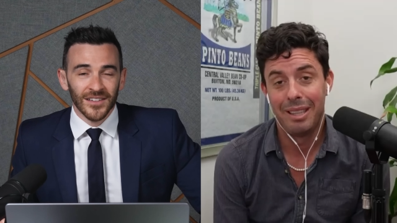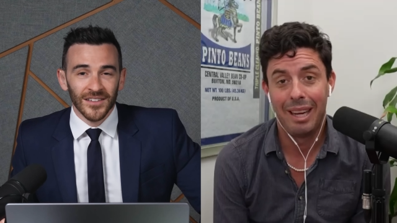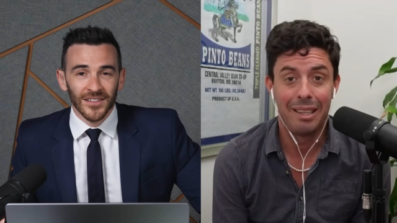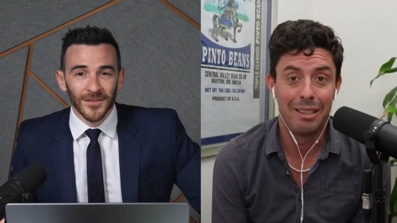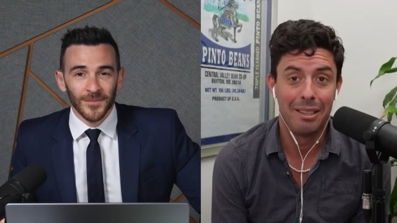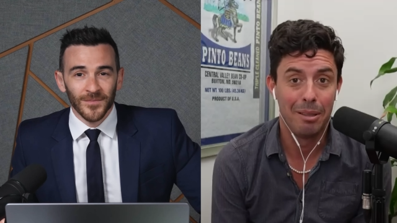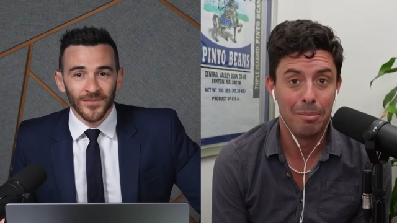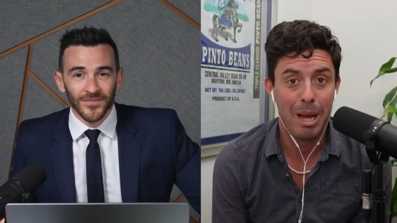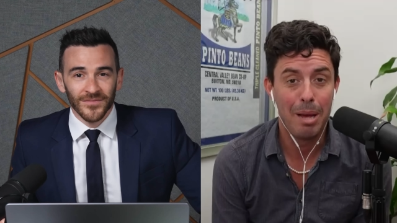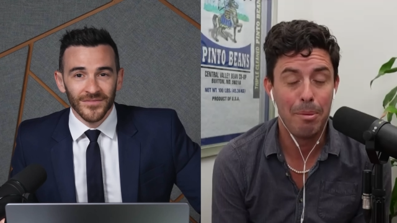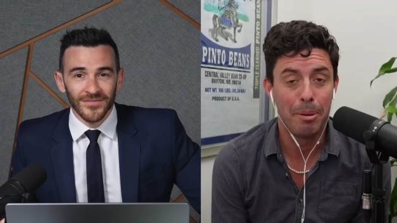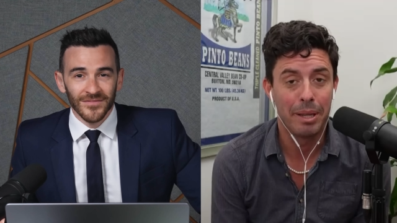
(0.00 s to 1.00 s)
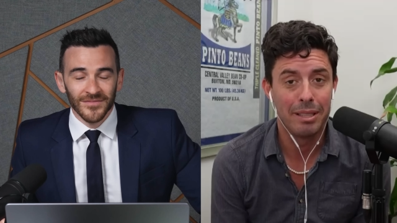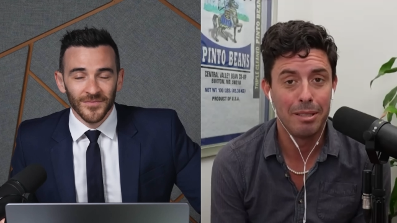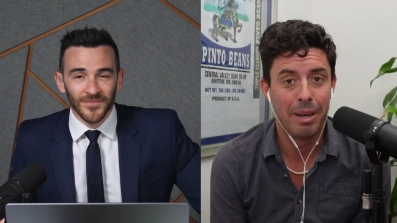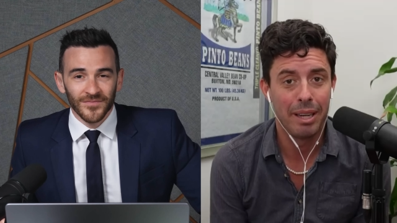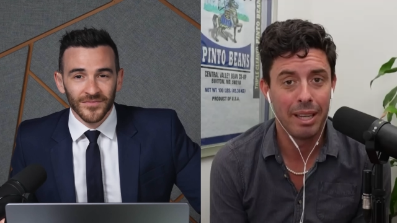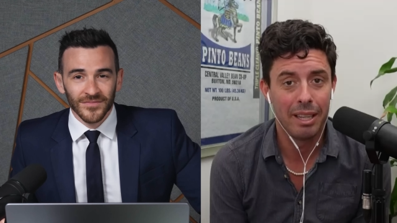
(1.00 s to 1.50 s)
Speaker 1: I don't know. Maybe because he
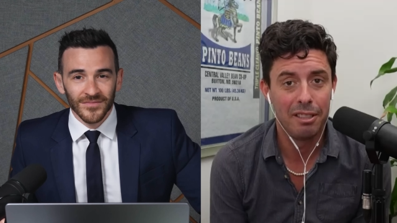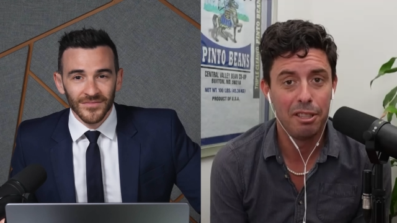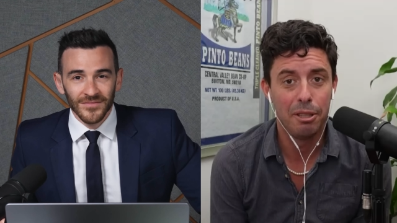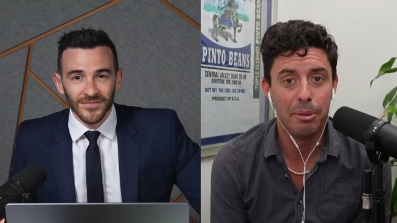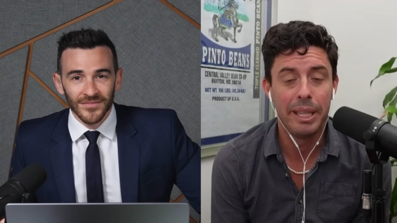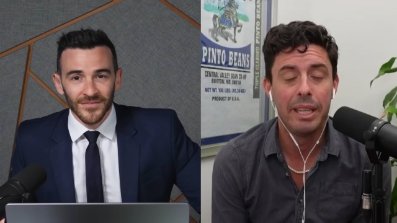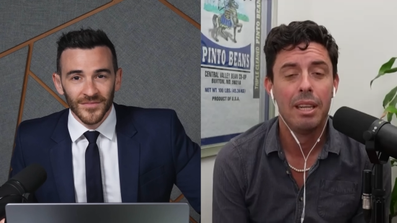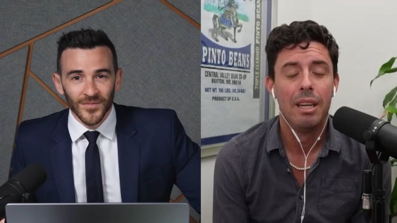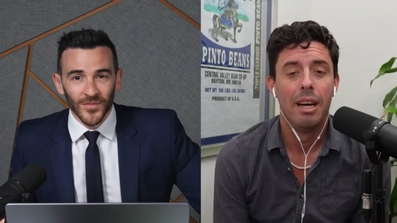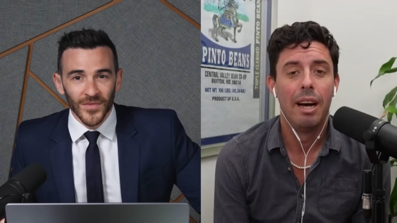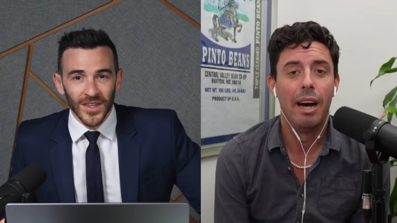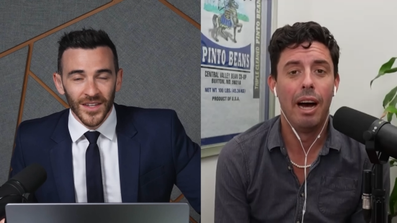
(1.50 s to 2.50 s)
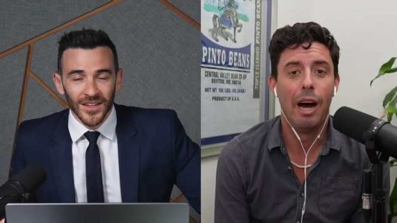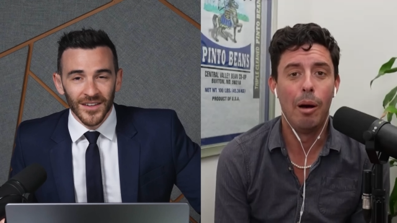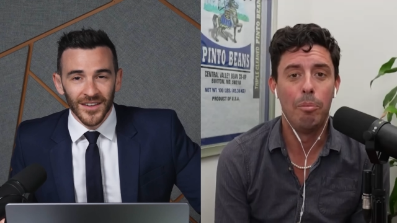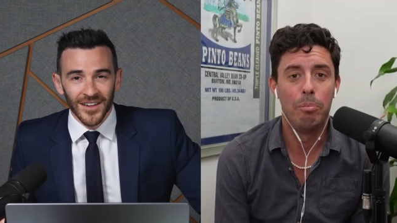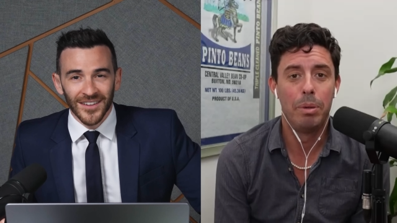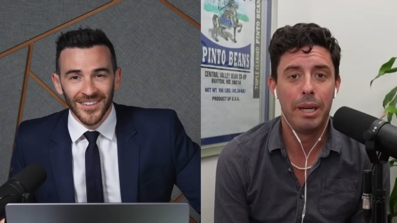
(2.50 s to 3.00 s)
might have got a Dewey.
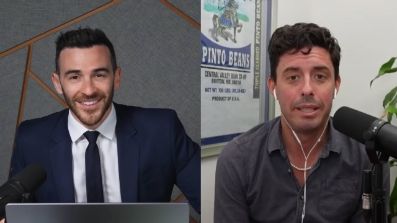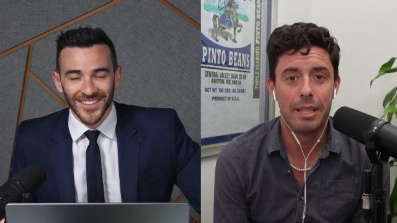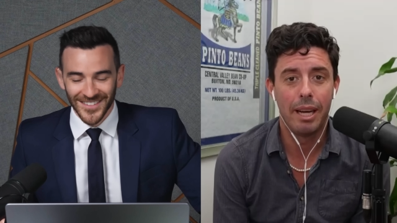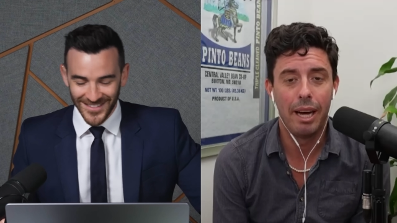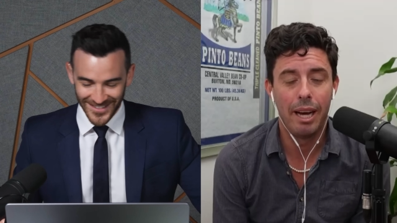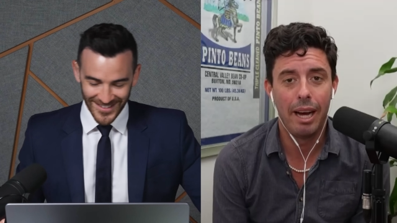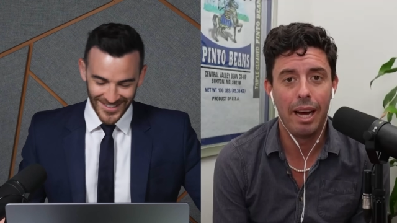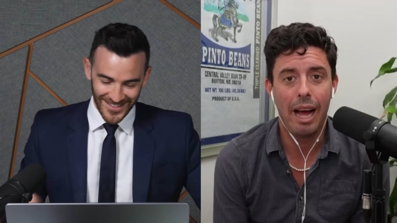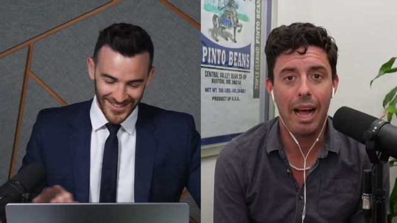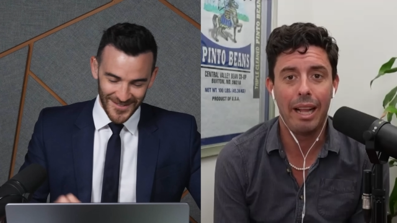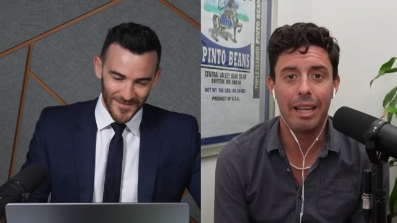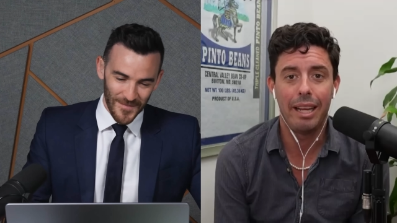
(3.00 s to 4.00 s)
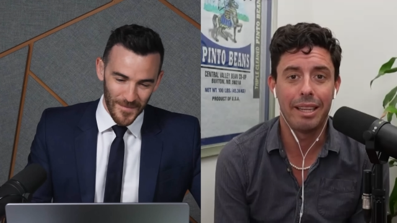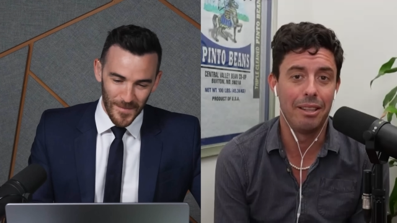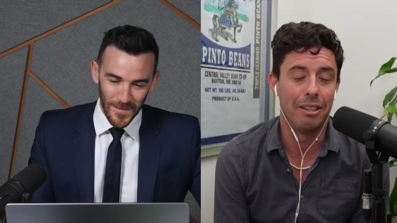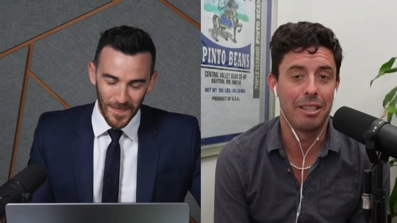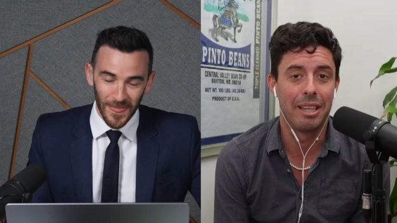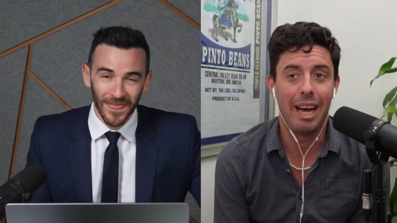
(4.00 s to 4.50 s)
Um, but uh, I like,
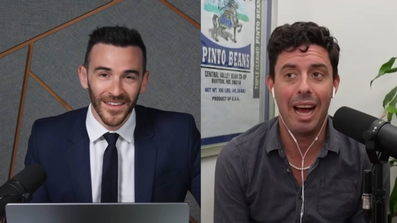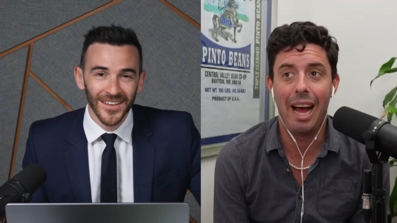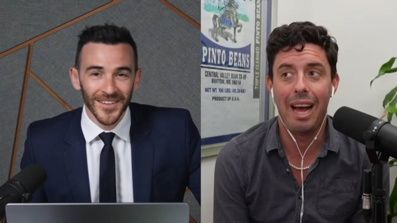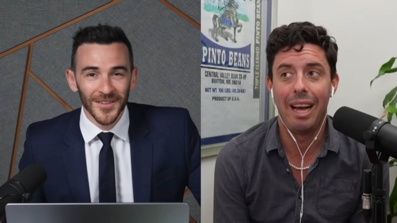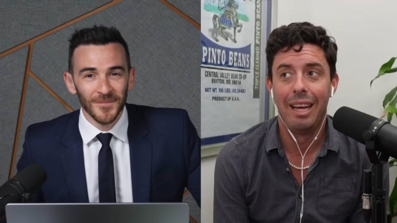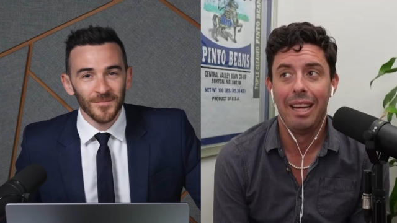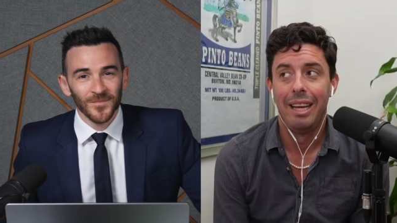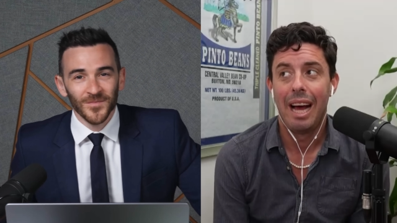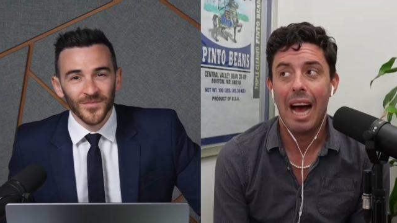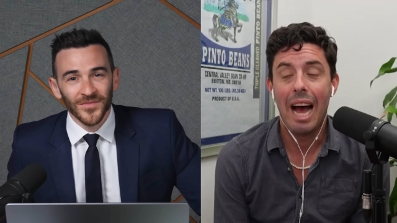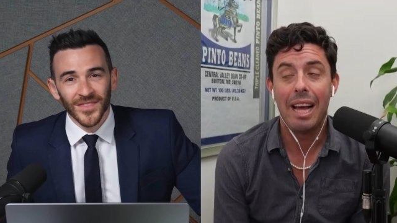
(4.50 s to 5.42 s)
look, I, I,